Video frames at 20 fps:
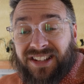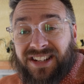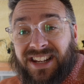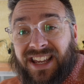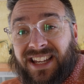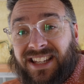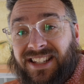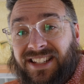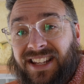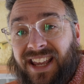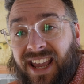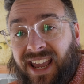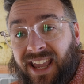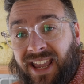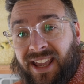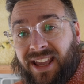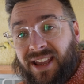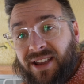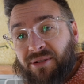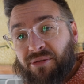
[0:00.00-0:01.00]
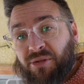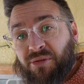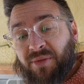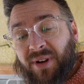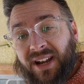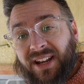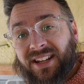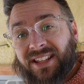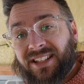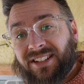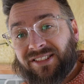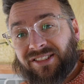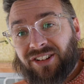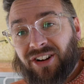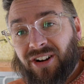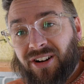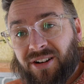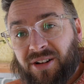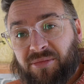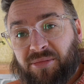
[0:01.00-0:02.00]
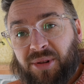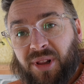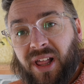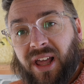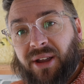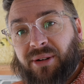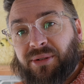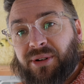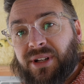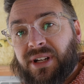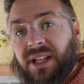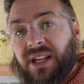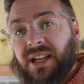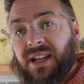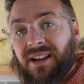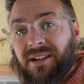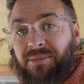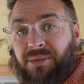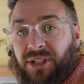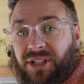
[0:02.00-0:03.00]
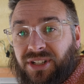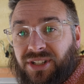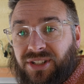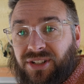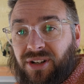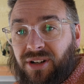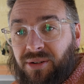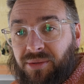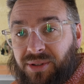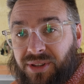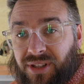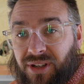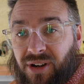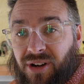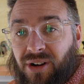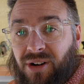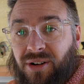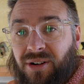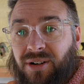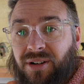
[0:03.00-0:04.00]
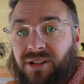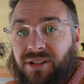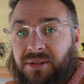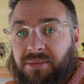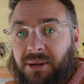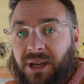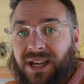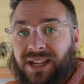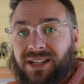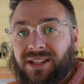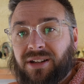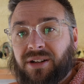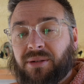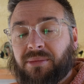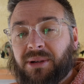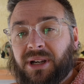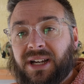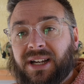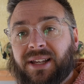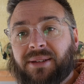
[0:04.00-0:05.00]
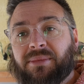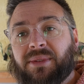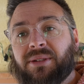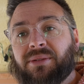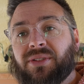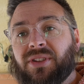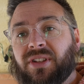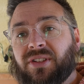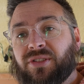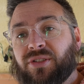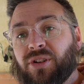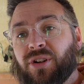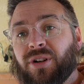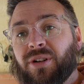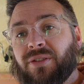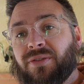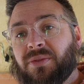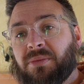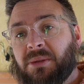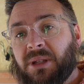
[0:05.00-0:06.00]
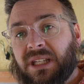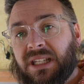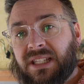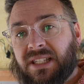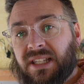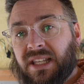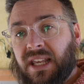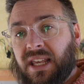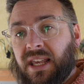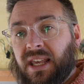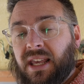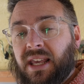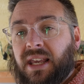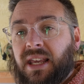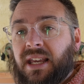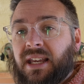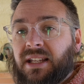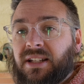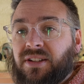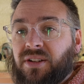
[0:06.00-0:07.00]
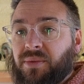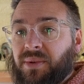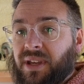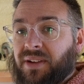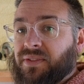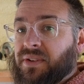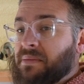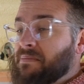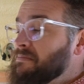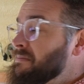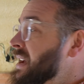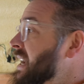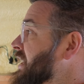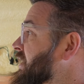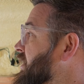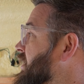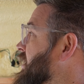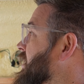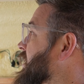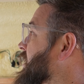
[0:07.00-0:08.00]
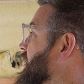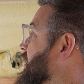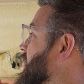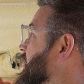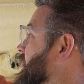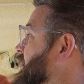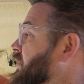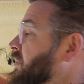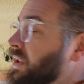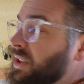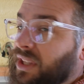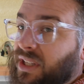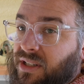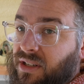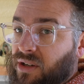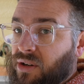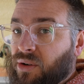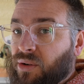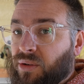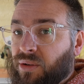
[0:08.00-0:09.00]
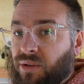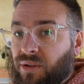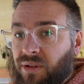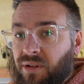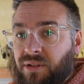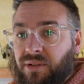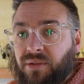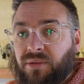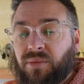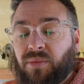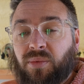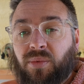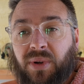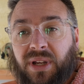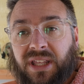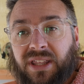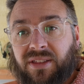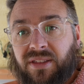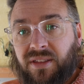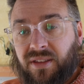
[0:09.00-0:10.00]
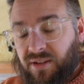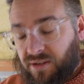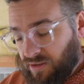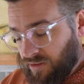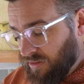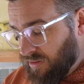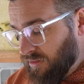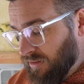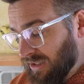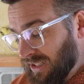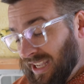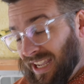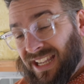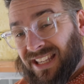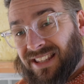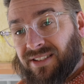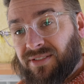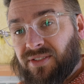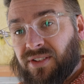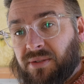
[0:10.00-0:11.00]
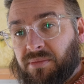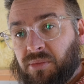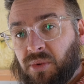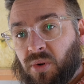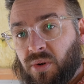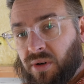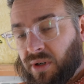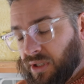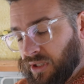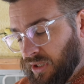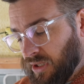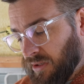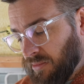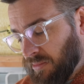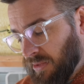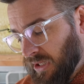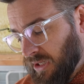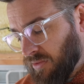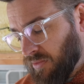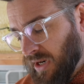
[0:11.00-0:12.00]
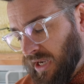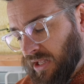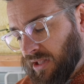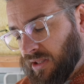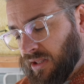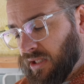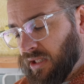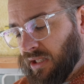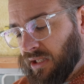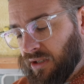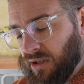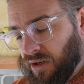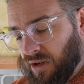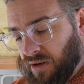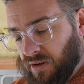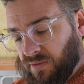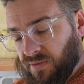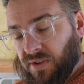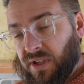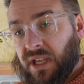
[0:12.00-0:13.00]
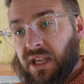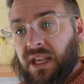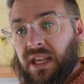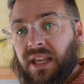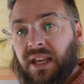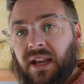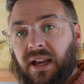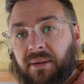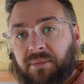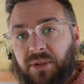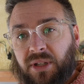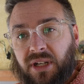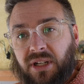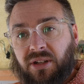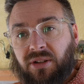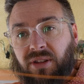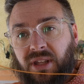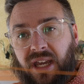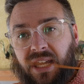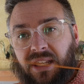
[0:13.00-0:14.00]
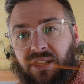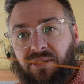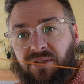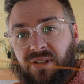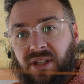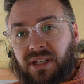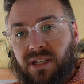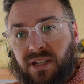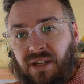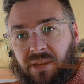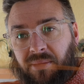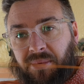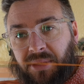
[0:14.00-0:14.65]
the next day, we're ready to get started on plywood. I'm gonna start with the hard spot here behind me with this curved piece. And so we have to measure what the total width or length of this board is gonna be around the curve. I'm gonna do that using a